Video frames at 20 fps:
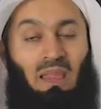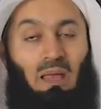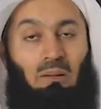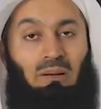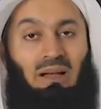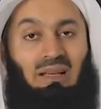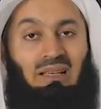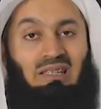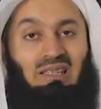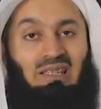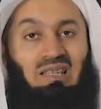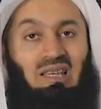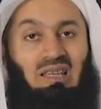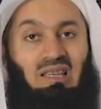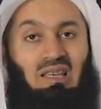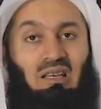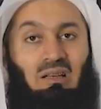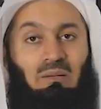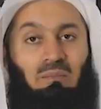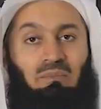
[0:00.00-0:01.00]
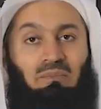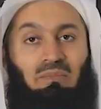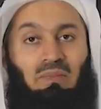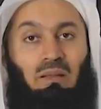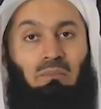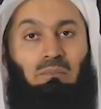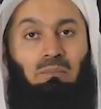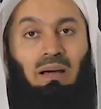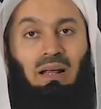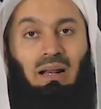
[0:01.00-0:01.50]
by seeking
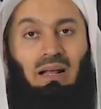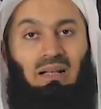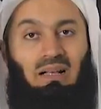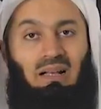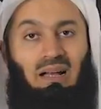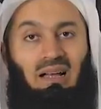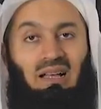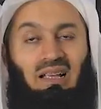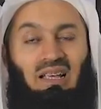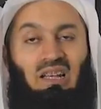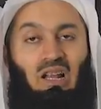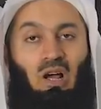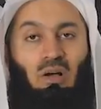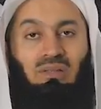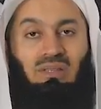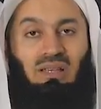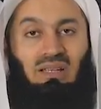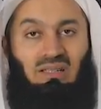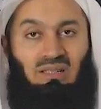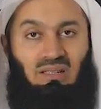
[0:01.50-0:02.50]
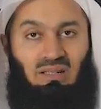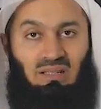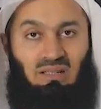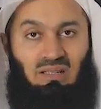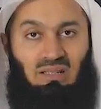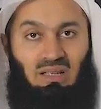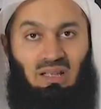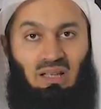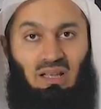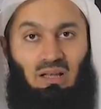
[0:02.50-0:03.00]
baraka in our
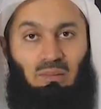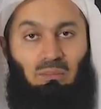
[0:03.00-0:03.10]
sustenance,